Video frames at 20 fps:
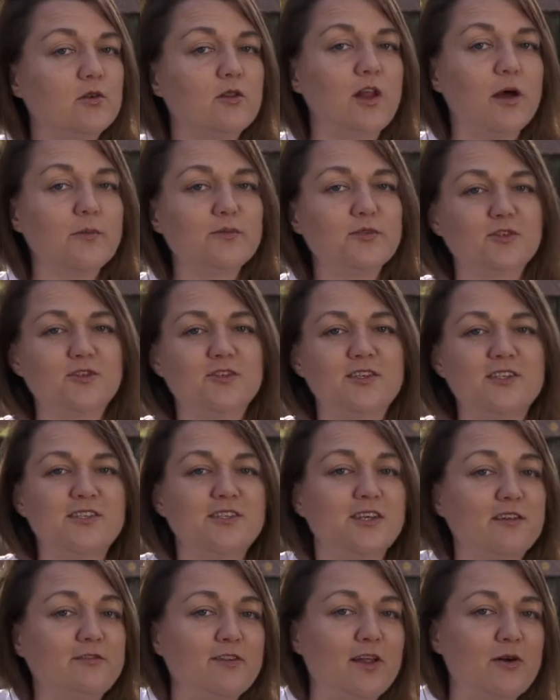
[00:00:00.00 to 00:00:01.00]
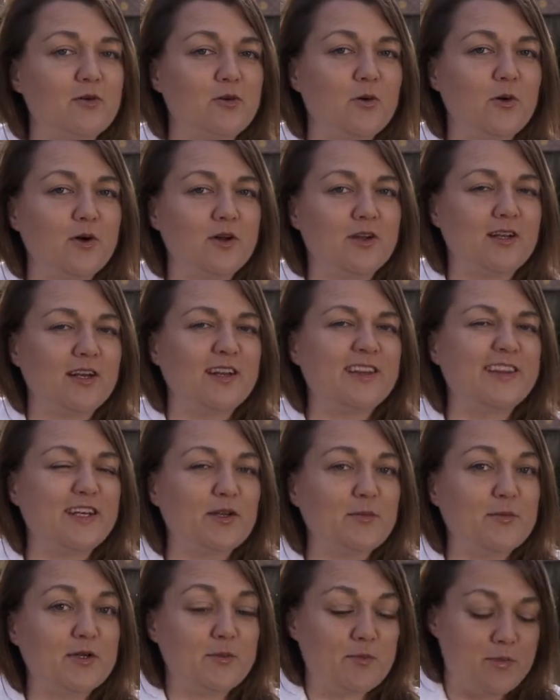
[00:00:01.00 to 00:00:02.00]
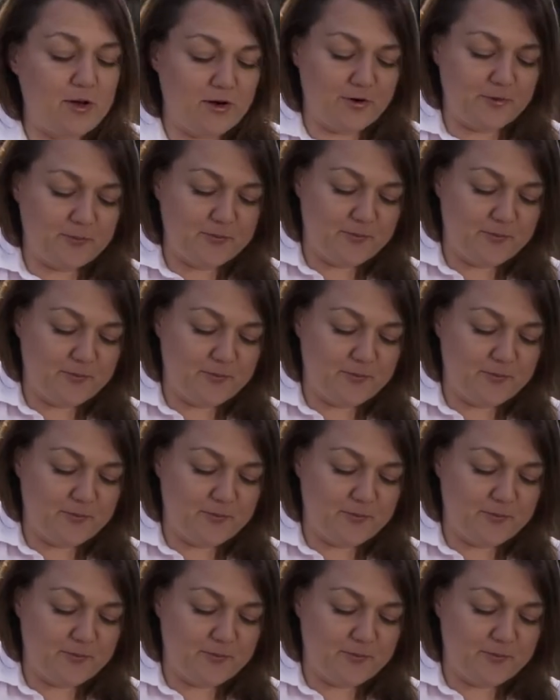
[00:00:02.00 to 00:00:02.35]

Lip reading: lobster in sunflower oil and a little bit of butter.